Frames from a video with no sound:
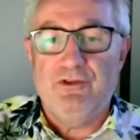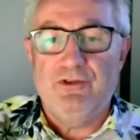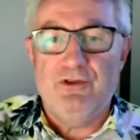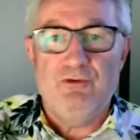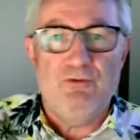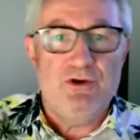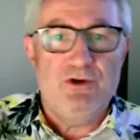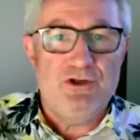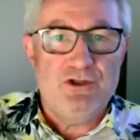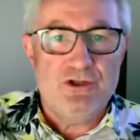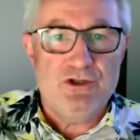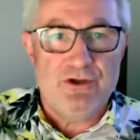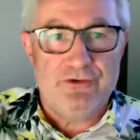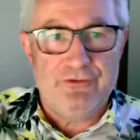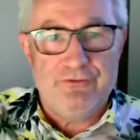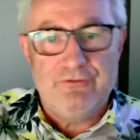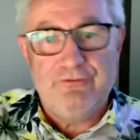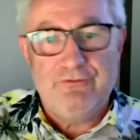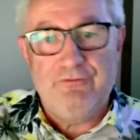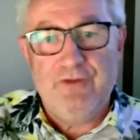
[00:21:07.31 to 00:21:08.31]
there were just
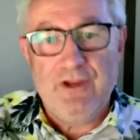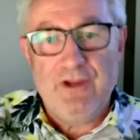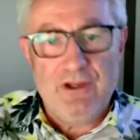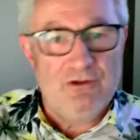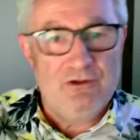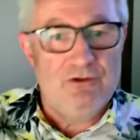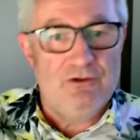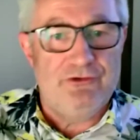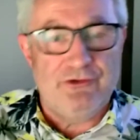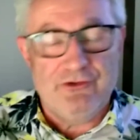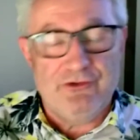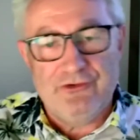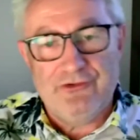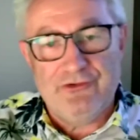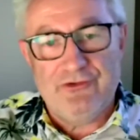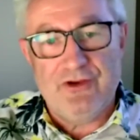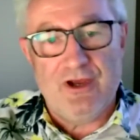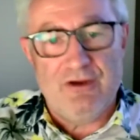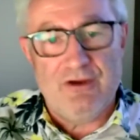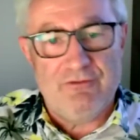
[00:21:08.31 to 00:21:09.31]
fields and
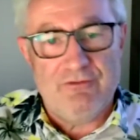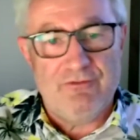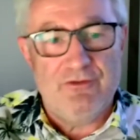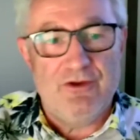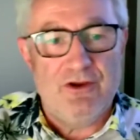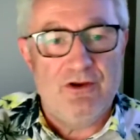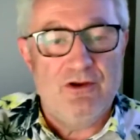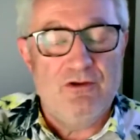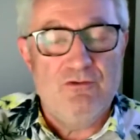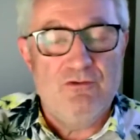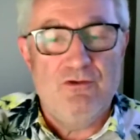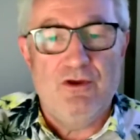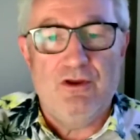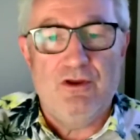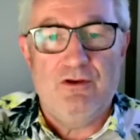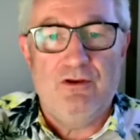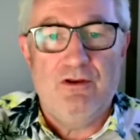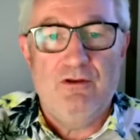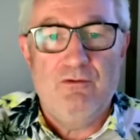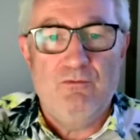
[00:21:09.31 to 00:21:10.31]
stuff
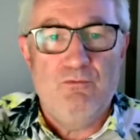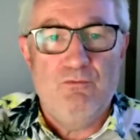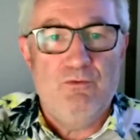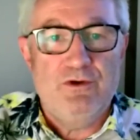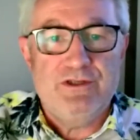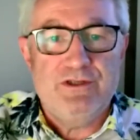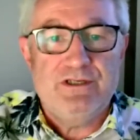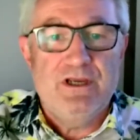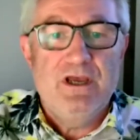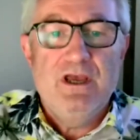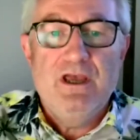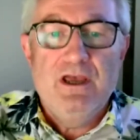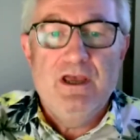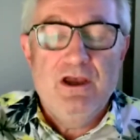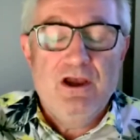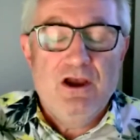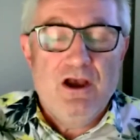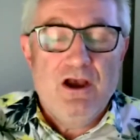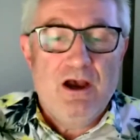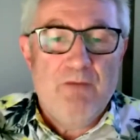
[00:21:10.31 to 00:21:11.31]
that was
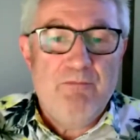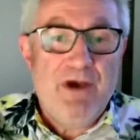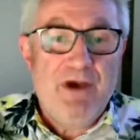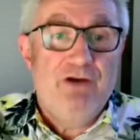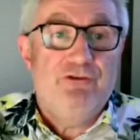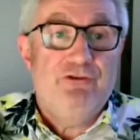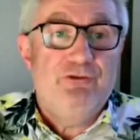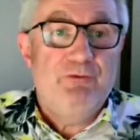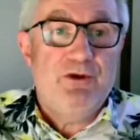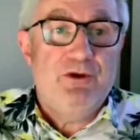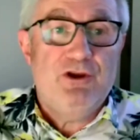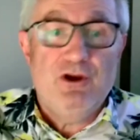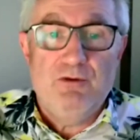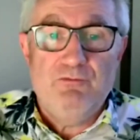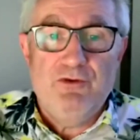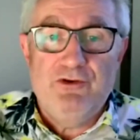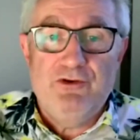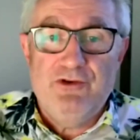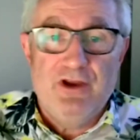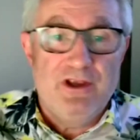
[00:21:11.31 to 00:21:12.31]
about to become
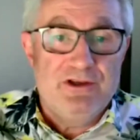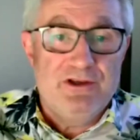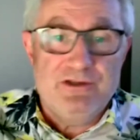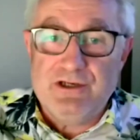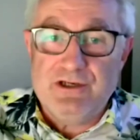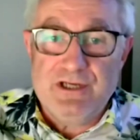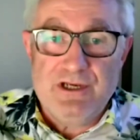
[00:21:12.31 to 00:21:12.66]
redundant.